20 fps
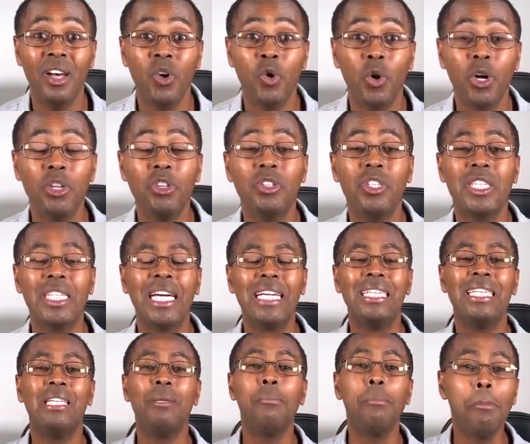when you
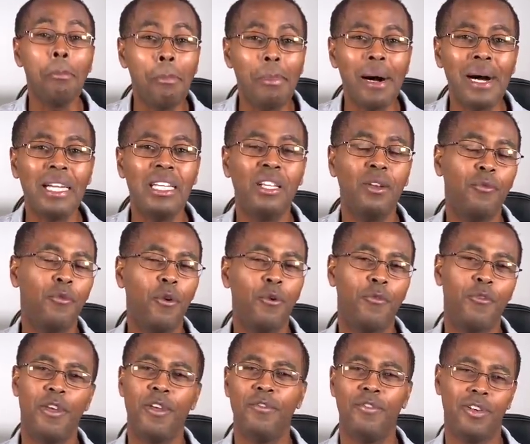start demanding for
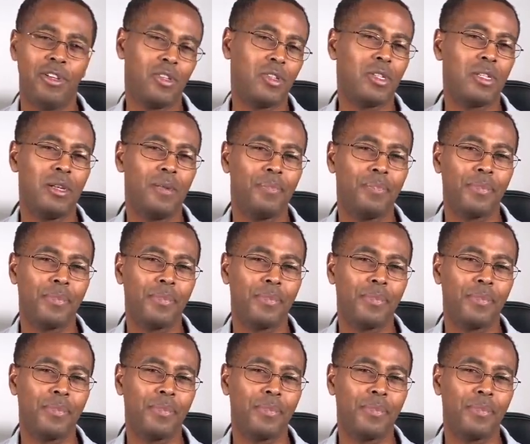favors.